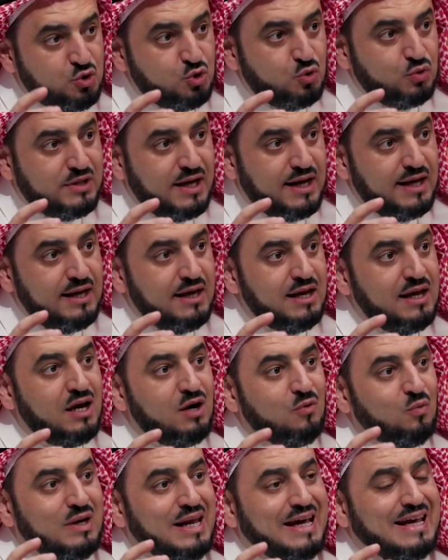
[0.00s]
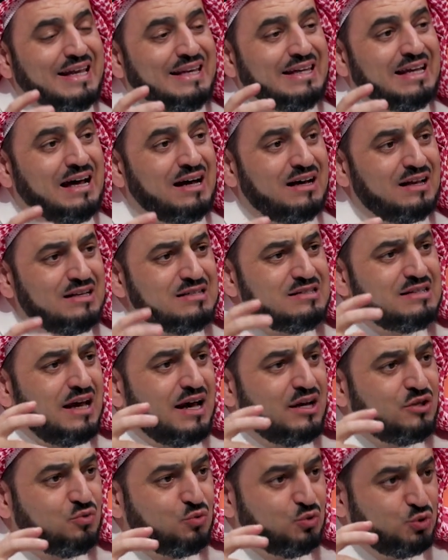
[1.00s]
are those that not only
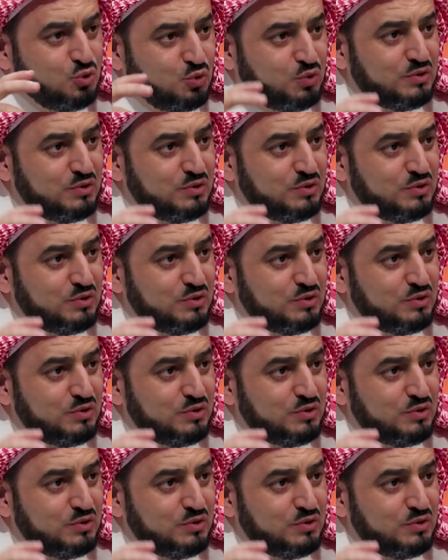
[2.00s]
exist,